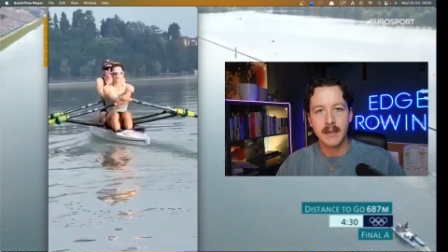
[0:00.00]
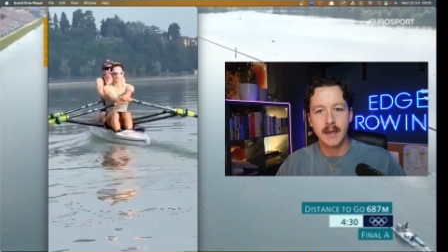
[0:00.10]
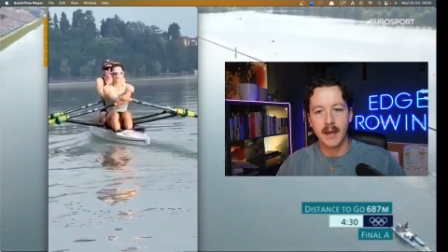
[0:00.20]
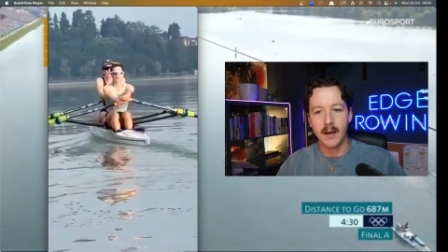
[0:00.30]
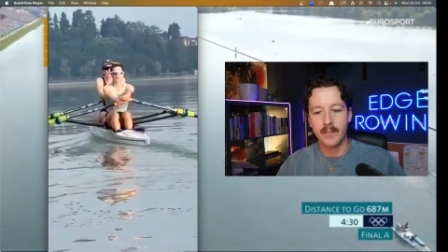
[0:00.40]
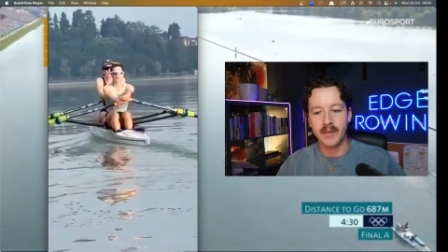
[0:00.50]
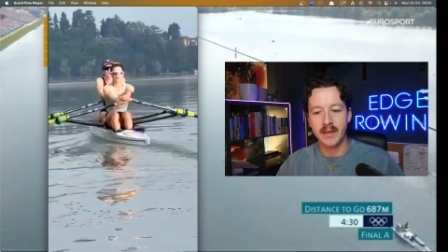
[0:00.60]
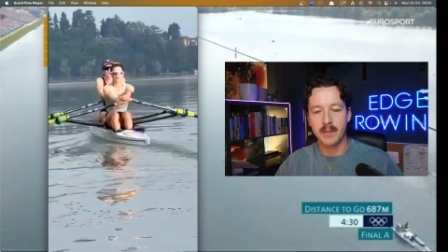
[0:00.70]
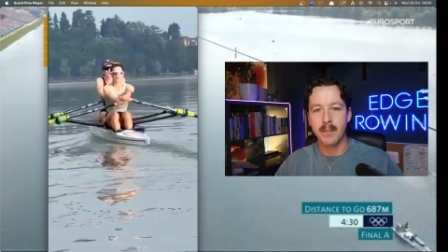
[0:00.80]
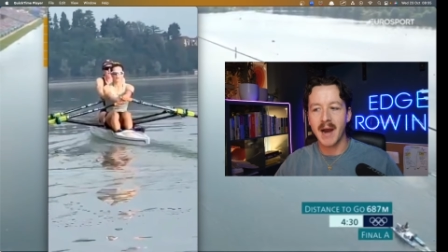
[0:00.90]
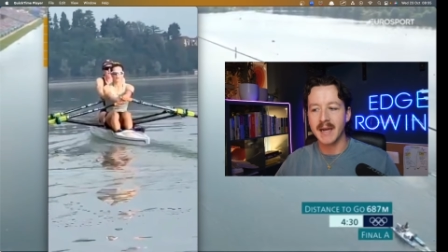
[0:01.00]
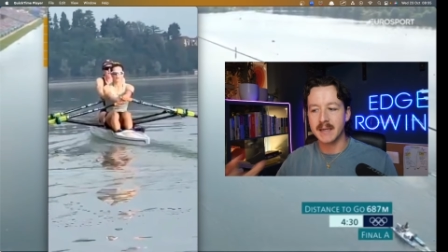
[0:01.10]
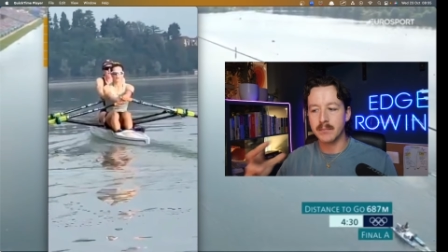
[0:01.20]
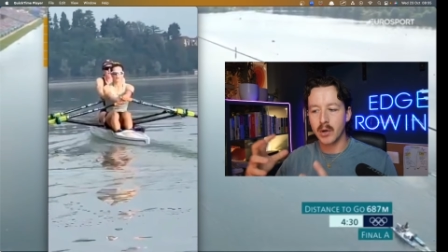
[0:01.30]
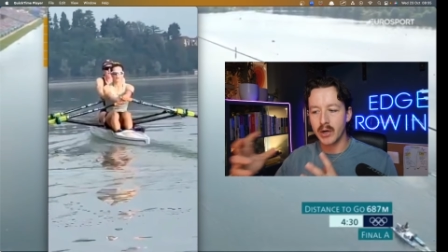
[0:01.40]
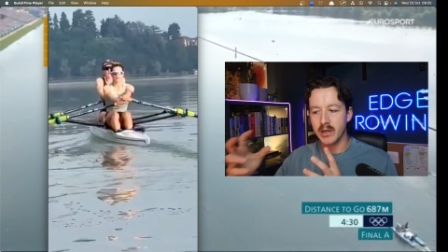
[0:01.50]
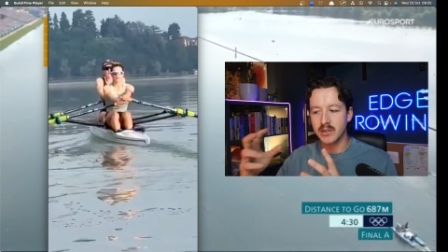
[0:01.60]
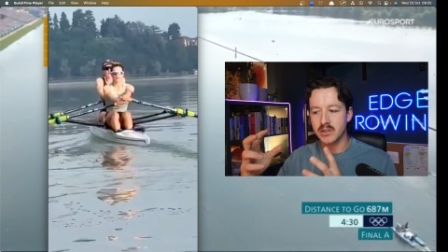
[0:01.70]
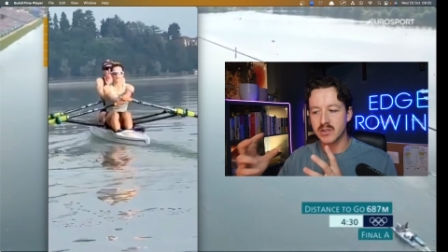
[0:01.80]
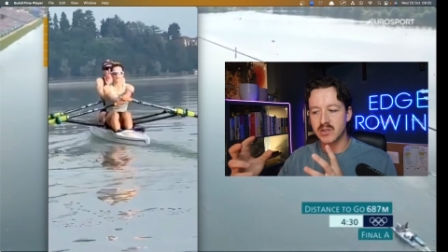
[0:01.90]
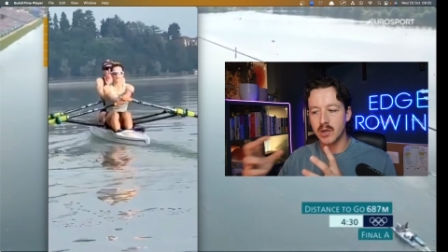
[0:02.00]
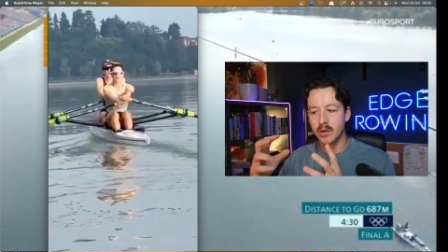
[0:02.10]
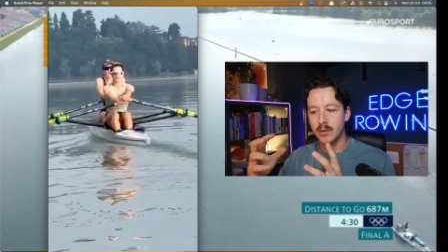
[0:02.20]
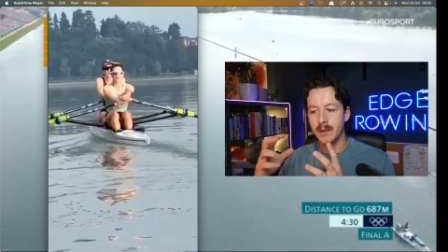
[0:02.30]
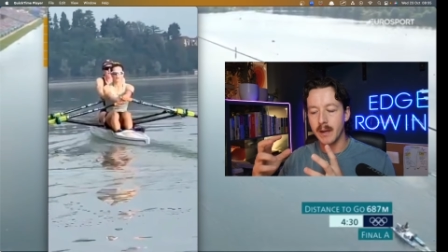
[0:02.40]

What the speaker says: their mind and body are just so